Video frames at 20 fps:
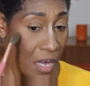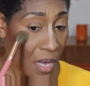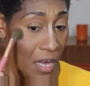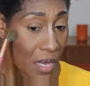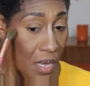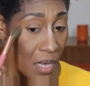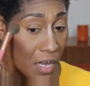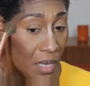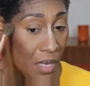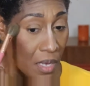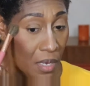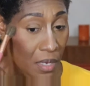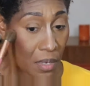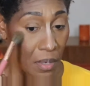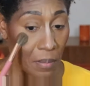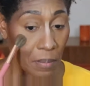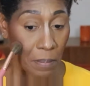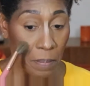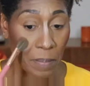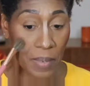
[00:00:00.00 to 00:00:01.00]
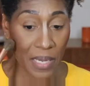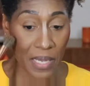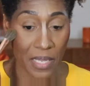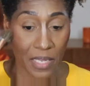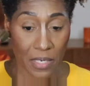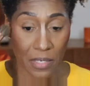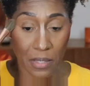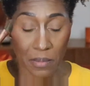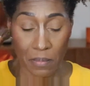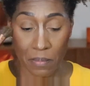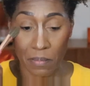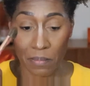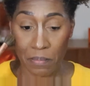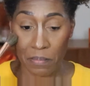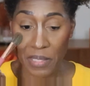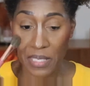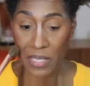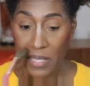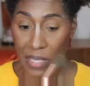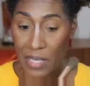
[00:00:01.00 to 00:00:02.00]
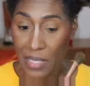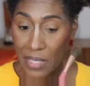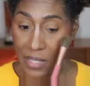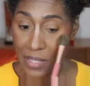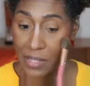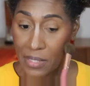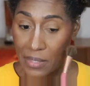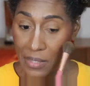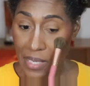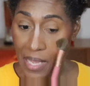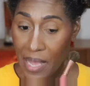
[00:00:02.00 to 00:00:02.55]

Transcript: But because